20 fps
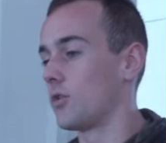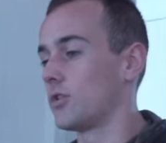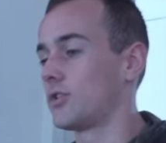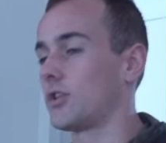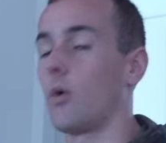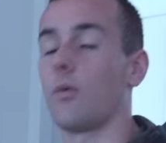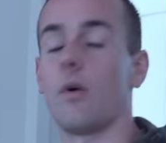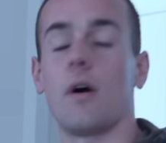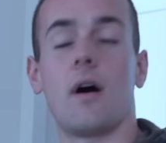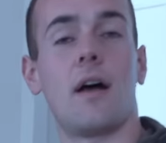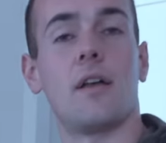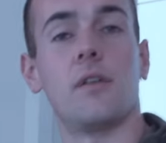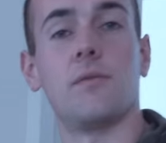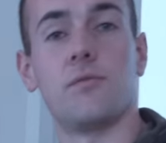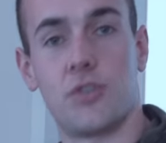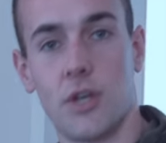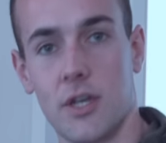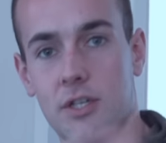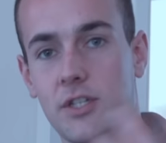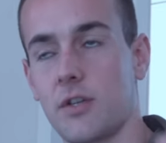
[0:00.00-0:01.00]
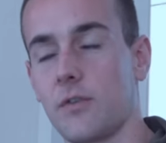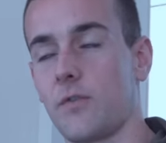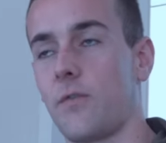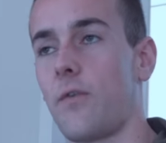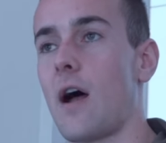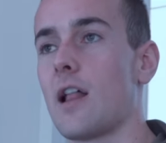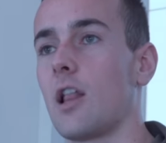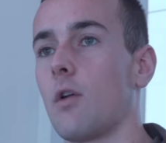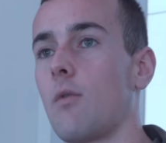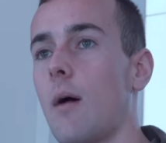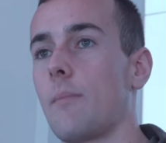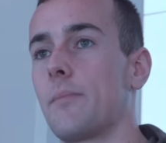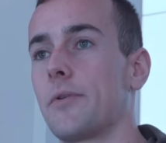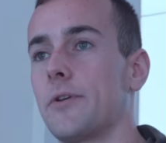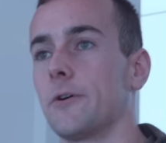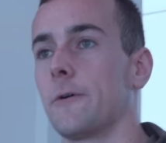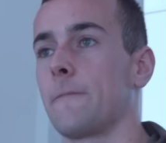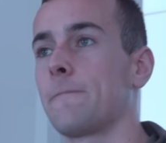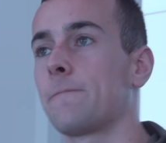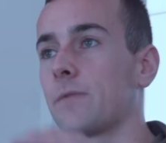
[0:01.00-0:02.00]
so just to follow up
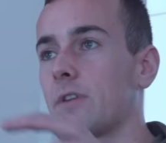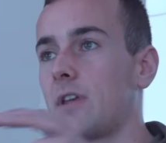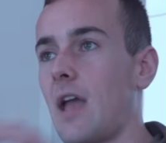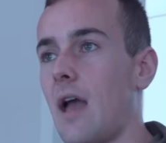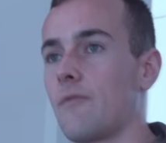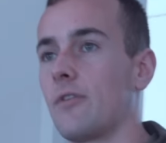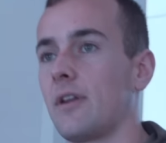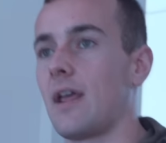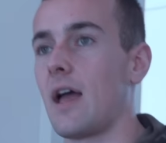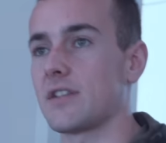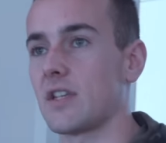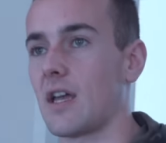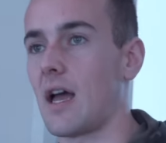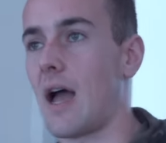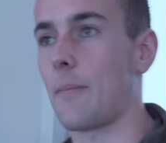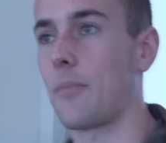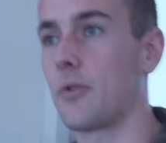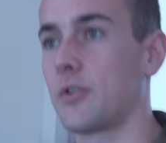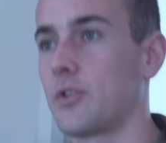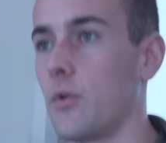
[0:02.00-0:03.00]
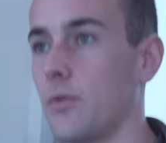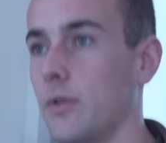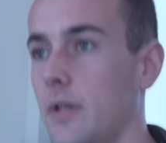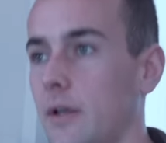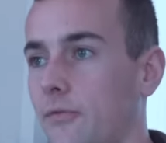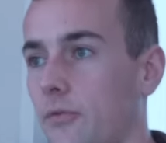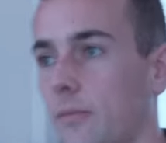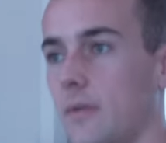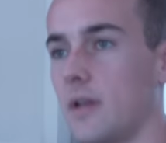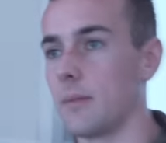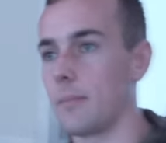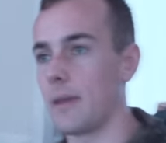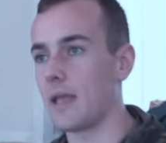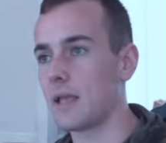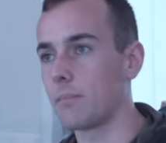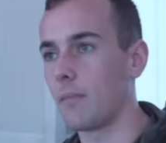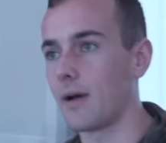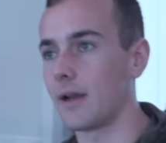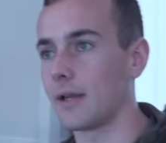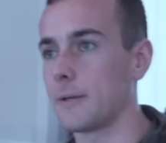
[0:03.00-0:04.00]
here, Kevin has an opportunity for me to
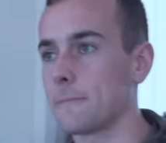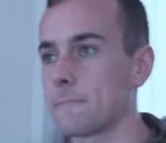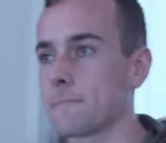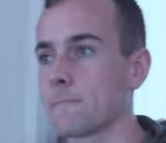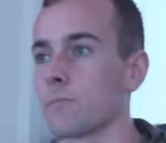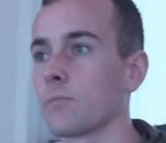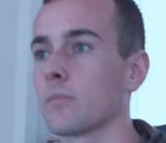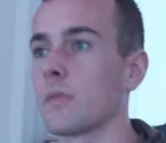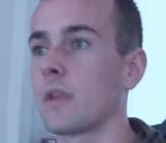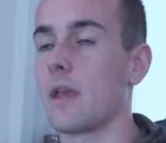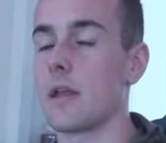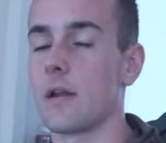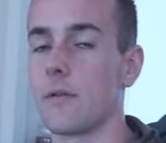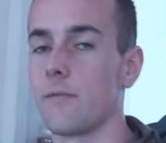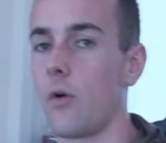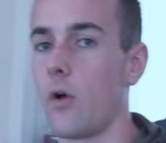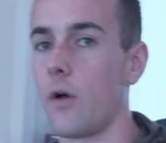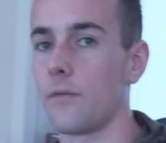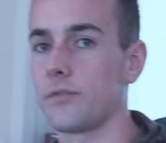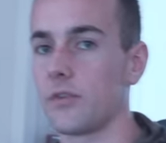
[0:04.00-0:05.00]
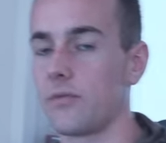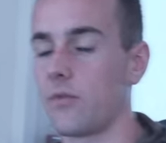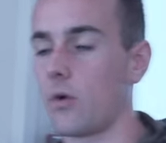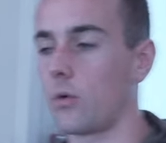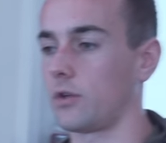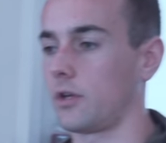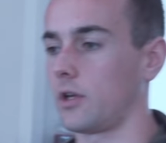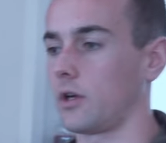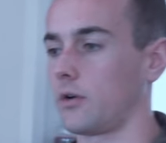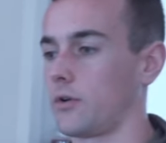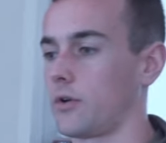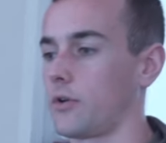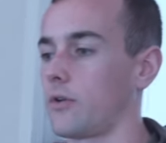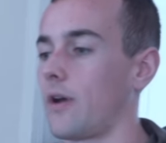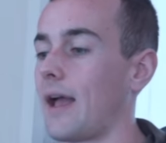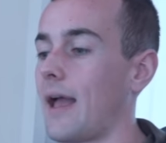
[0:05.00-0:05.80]
make money that involves a phone carrier.